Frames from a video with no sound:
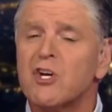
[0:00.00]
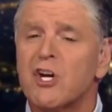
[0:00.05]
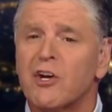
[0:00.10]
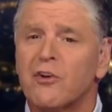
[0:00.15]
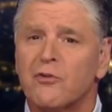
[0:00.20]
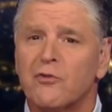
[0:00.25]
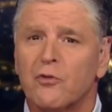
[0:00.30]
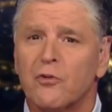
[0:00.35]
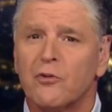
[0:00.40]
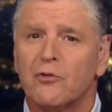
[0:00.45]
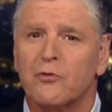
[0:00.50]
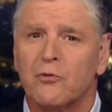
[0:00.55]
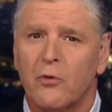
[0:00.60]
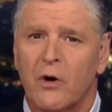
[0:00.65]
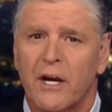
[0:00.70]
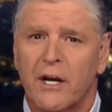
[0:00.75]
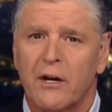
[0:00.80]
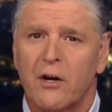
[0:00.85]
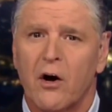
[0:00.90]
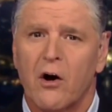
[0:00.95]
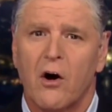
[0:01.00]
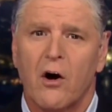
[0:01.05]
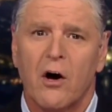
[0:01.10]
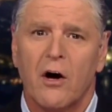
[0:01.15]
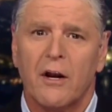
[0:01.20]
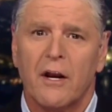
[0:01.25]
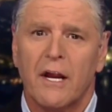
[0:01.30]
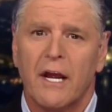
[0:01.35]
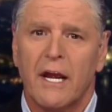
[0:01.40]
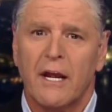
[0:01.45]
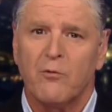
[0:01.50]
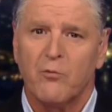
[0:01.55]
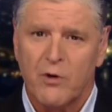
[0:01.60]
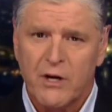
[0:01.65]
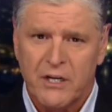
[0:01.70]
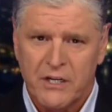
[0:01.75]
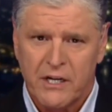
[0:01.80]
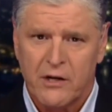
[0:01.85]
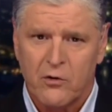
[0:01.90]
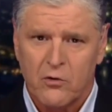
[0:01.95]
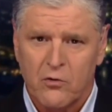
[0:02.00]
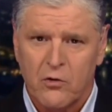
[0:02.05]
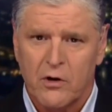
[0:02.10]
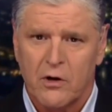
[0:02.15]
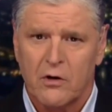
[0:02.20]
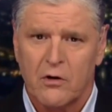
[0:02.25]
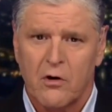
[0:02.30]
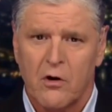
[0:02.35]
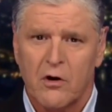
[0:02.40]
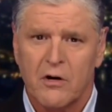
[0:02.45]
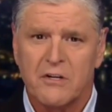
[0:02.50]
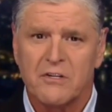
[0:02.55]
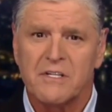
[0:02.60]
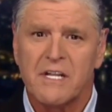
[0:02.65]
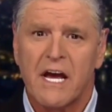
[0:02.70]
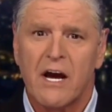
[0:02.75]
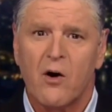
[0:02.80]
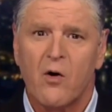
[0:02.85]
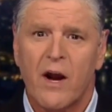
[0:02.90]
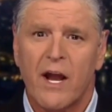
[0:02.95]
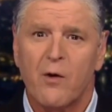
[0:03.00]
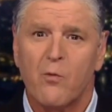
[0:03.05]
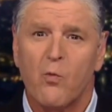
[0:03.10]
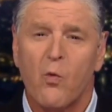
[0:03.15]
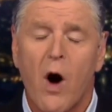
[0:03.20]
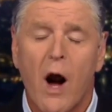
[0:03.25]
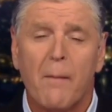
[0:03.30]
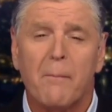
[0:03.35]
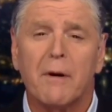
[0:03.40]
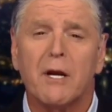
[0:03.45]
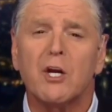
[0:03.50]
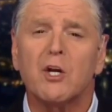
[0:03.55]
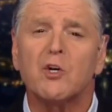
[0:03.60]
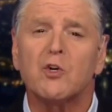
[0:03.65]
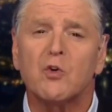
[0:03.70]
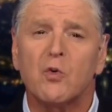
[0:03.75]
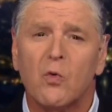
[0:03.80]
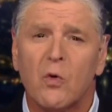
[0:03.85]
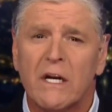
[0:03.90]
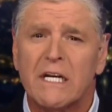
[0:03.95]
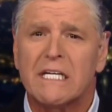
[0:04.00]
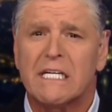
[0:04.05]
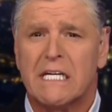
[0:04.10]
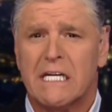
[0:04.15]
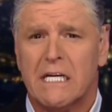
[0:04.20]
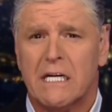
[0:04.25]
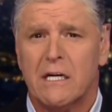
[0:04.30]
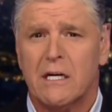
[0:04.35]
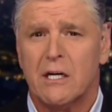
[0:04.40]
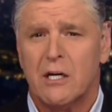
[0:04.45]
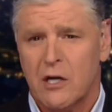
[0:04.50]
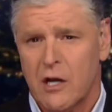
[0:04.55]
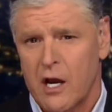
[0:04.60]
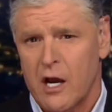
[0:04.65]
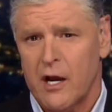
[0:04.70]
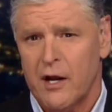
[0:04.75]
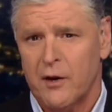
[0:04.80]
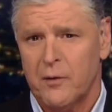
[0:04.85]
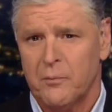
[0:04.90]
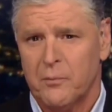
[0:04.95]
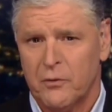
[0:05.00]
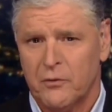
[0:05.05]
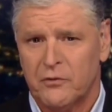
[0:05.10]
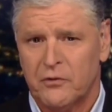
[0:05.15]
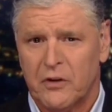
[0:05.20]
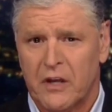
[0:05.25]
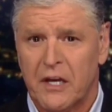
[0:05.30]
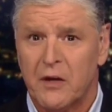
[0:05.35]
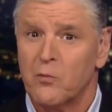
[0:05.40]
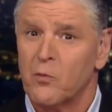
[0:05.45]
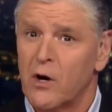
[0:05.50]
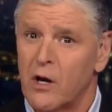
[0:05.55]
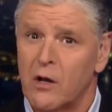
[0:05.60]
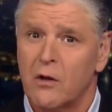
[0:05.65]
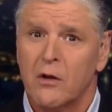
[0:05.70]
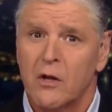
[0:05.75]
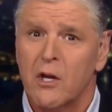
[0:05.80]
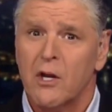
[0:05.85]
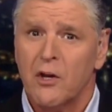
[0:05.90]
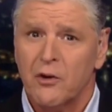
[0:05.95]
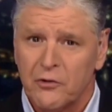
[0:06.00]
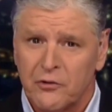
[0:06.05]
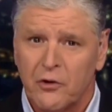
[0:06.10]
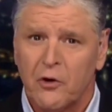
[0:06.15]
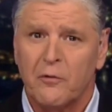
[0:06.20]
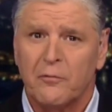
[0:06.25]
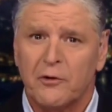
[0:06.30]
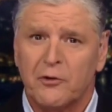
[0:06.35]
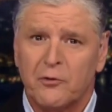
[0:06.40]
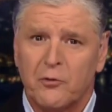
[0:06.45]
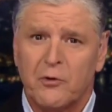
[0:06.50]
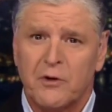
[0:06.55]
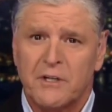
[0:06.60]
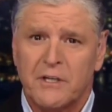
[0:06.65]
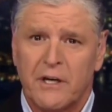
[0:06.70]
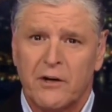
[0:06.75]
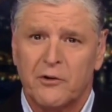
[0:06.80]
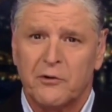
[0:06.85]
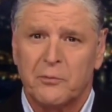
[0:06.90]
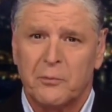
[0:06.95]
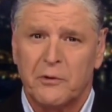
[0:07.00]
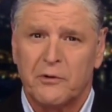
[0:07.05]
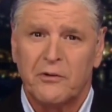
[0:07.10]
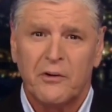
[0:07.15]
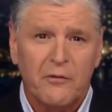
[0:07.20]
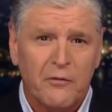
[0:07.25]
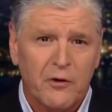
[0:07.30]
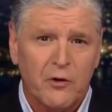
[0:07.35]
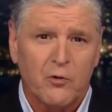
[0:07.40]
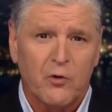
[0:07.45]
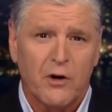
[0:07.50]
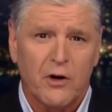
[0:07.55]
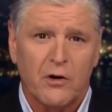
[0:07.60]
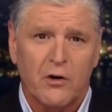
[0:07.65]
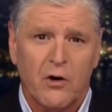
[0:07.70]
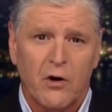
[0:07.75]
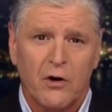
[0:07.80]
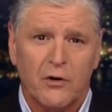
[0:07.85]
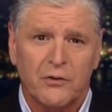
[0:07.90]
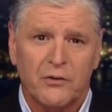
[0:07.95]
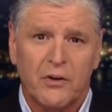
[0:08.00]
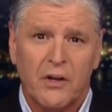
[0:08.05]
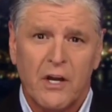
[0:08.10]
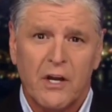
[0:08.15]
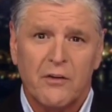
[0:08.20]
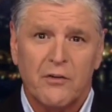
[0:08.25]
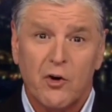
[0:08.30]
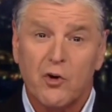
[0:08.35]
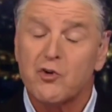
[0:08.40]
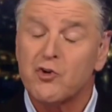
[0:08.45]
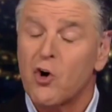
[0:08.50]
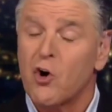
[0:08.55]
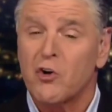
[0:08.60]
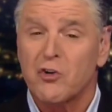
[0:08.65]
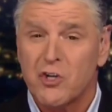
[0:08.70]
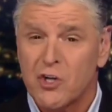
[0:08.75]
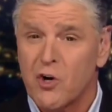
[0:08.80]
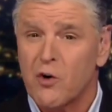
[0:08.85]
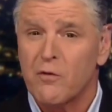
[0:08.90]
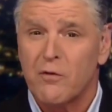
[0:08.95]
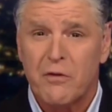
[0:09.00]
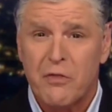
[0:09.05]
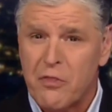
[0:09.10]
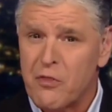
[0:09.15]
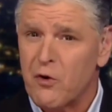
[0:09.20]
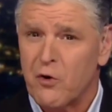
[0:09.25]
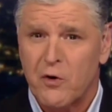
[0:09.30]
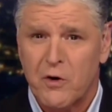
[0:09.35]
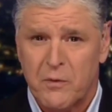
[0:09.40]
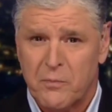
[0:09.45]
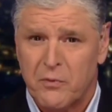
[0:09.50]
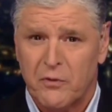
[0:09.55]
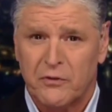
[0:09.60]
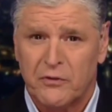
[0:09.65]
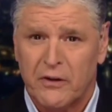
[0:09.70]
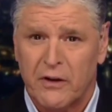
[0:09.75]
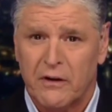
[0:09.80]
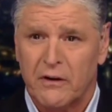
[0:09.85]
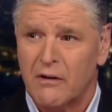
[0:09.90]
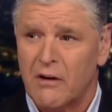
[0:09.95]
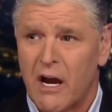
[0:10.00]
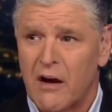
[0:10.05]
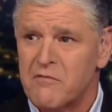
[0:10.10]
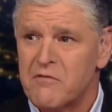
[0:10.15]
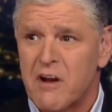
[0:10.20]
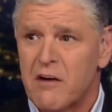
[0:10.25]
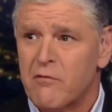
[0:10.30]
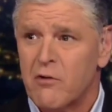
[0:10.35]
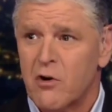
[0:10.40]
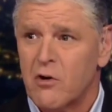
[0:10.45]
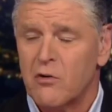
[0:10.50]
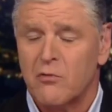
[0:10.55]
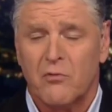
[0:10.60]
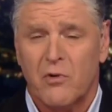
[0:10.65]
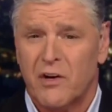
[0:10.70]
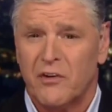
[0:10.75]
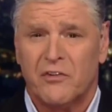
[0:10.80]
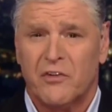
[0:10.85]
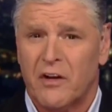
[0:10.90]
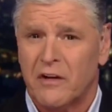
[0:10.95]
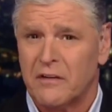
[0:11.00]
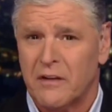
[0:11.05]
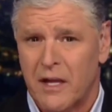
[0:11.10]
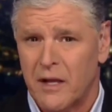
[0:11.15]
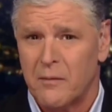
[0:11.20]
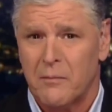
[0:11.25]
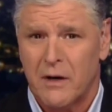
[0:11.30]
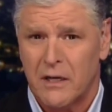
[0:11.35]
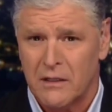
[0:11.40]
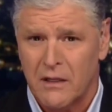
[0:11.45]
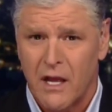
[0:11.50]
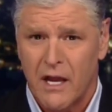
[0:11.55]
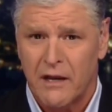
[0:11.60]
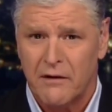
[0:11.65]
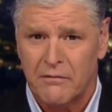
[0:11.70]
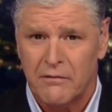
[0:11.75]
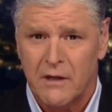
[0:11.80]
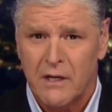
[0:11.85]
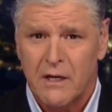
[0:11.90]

interest rate on a retail credit card is now a whopping 29%, while service retail specific credit cards, they're charging over 30%. I've never heard rates like that in my life.